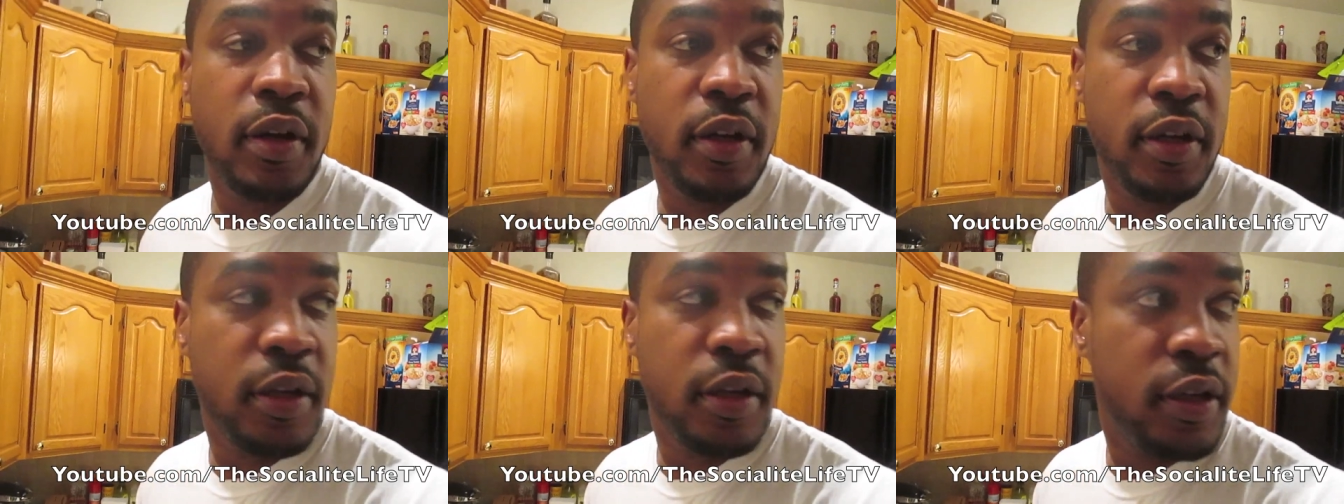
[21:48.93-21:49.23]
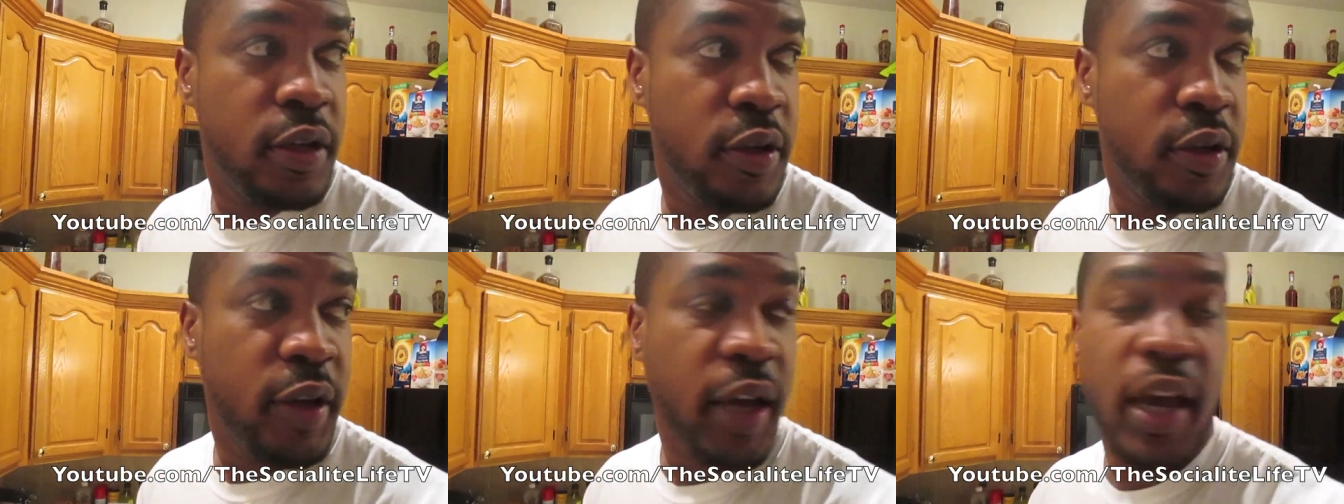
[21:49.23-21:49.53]

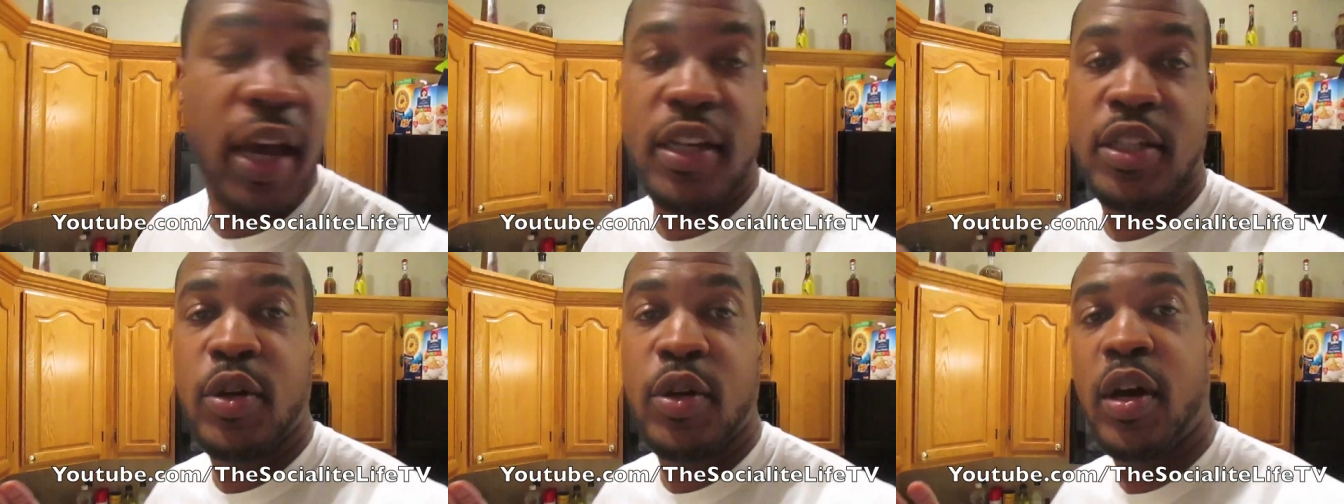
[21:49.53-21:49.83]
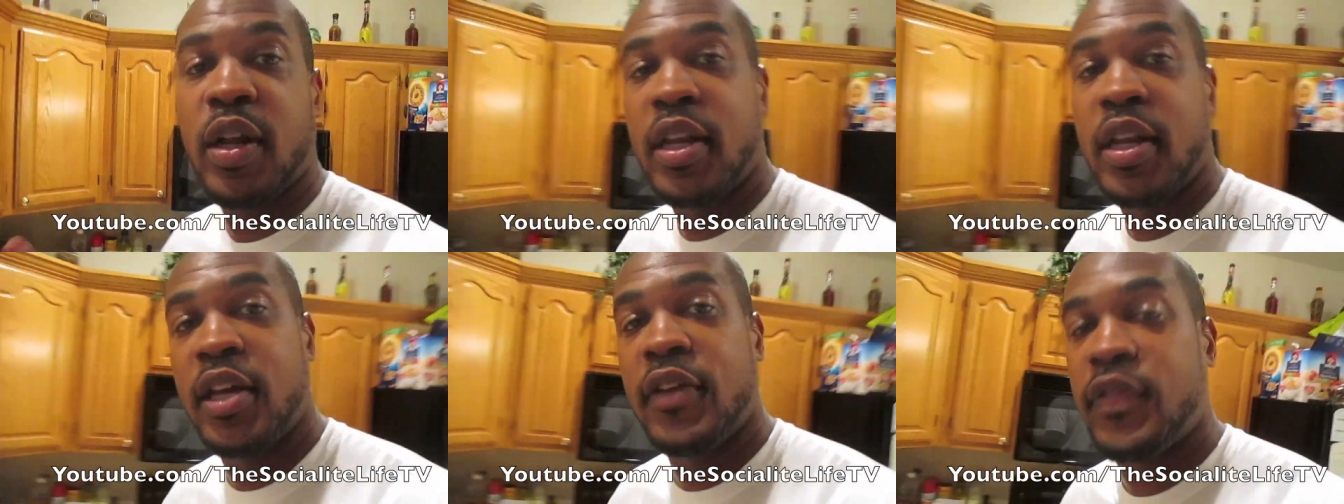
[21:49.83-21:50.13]
you guys know
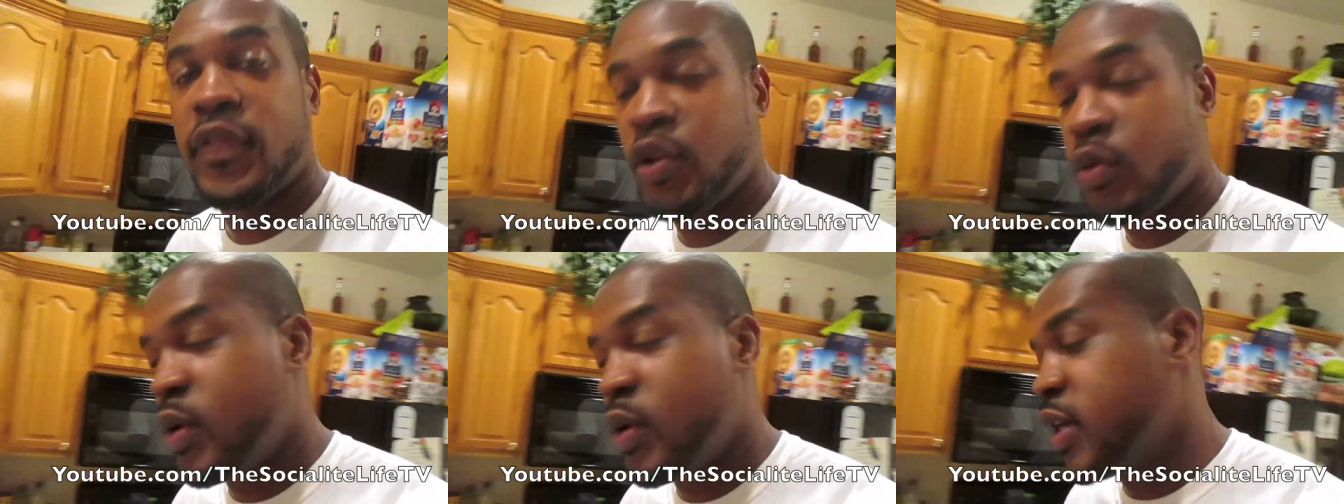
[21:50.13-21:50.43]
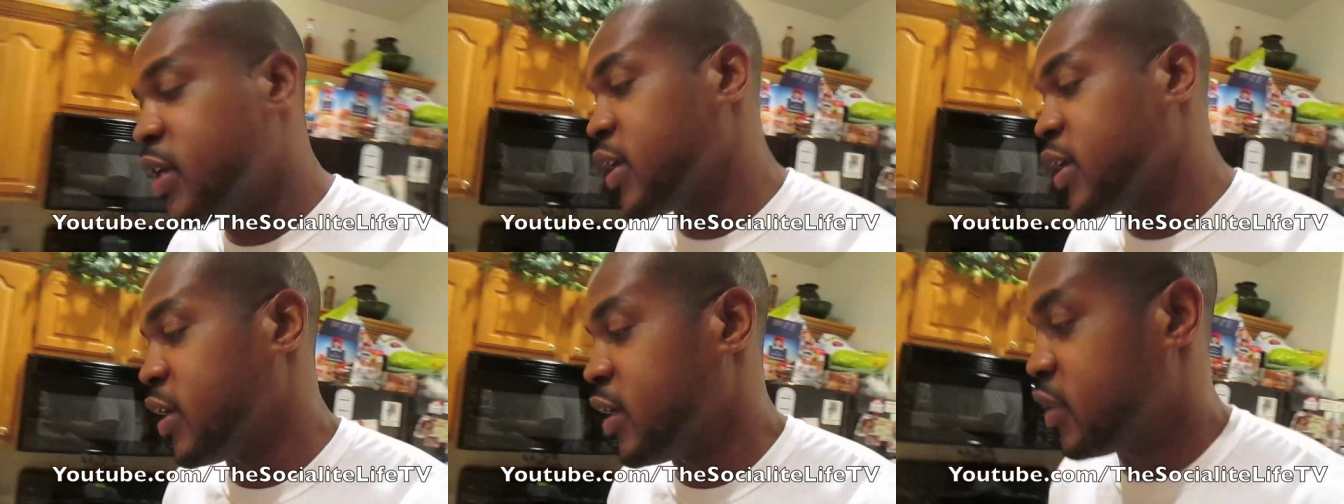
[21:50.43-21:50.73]
I live for the
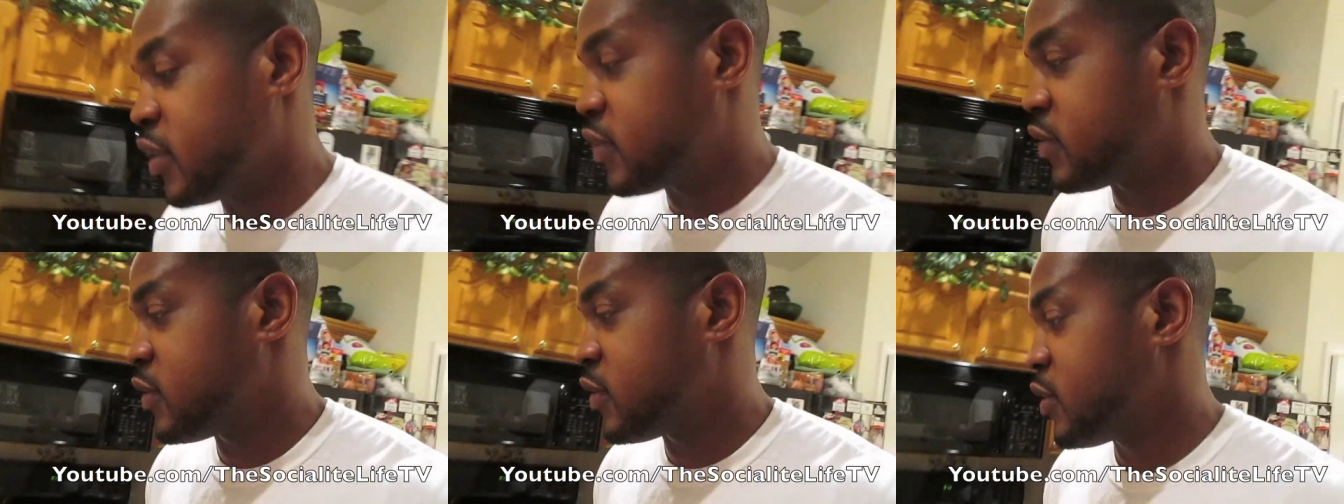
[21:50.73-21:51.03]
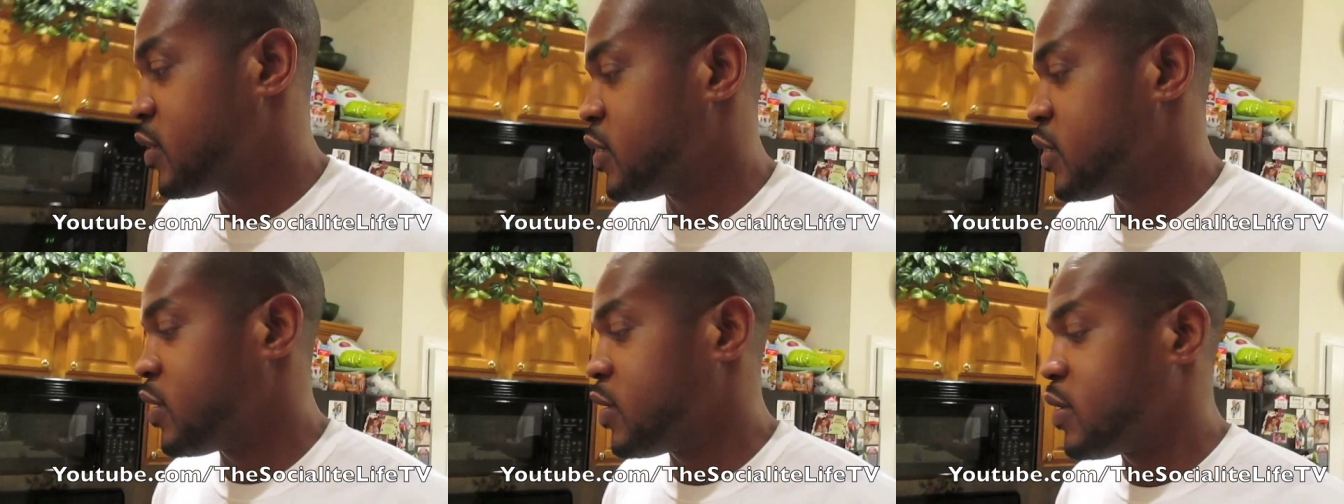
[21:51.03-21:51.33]
weekends.
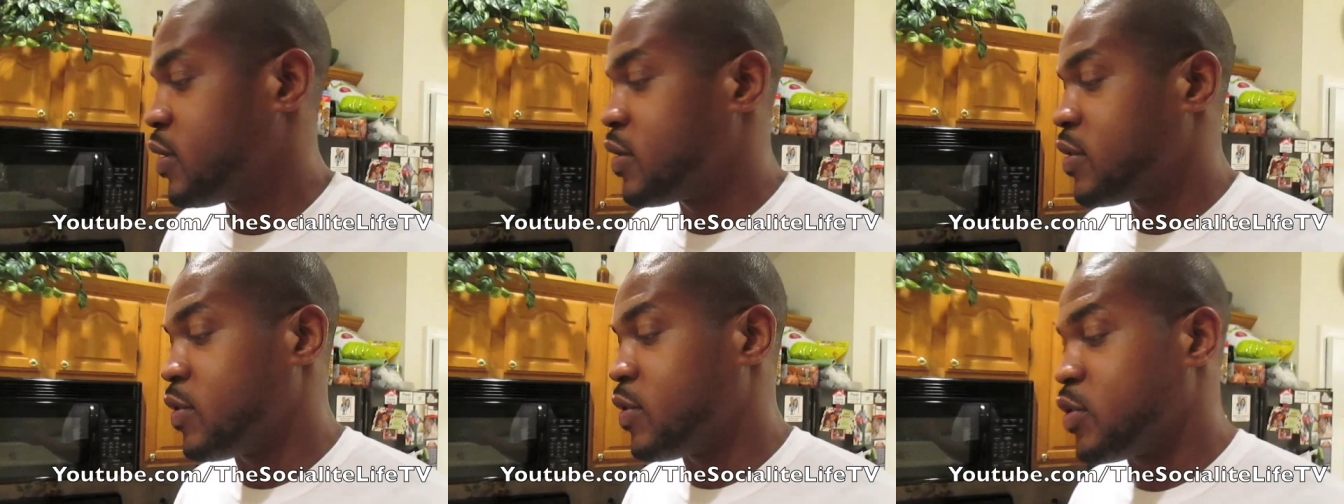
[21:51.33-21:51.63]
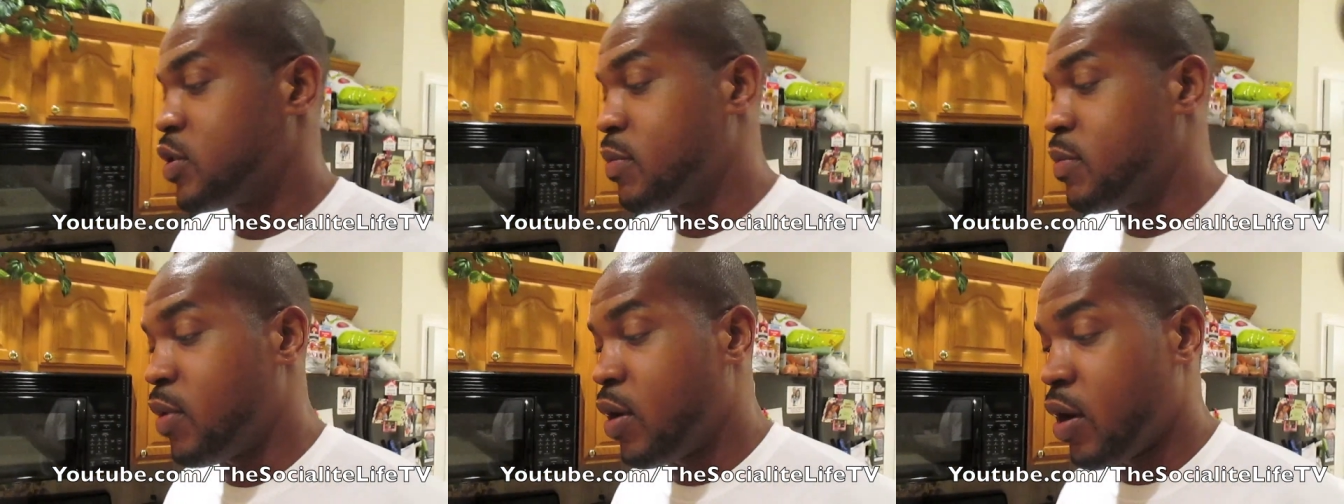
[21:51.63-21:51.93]
So
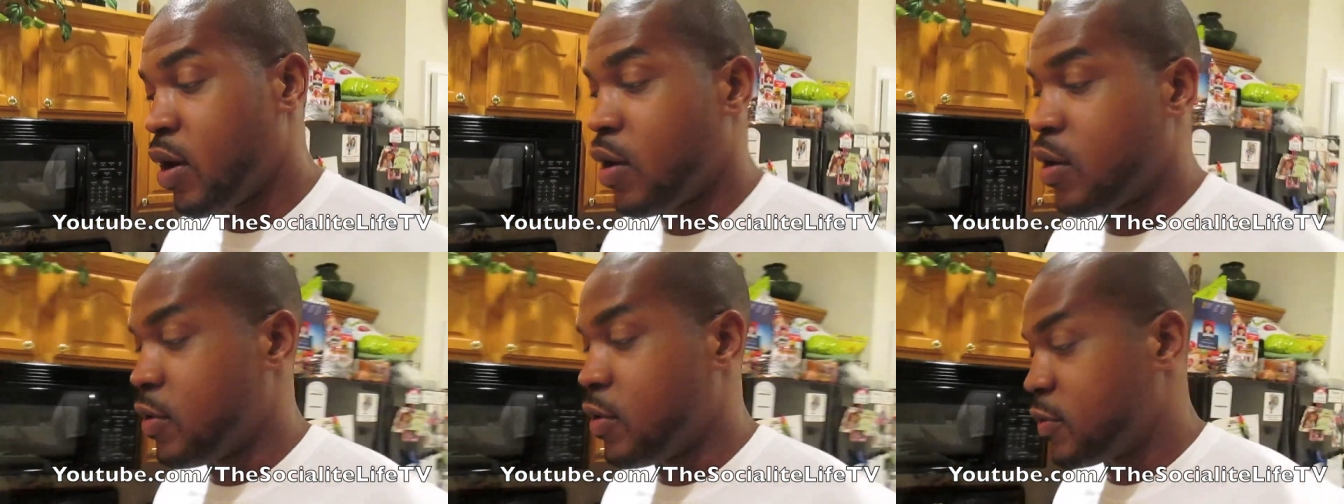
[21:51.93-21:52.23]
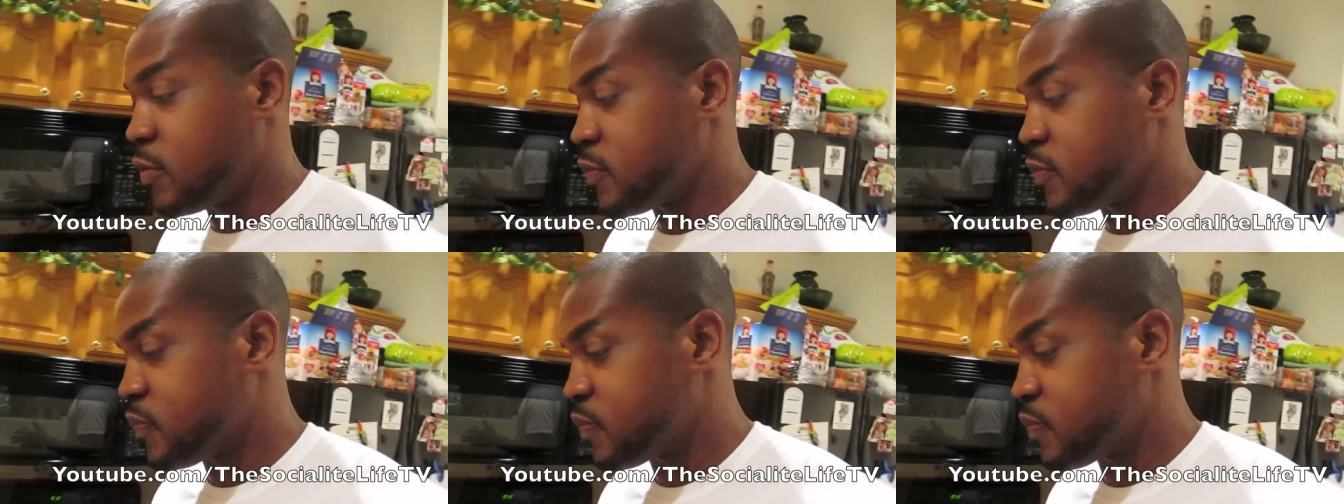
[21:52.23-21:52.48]
tomorrow,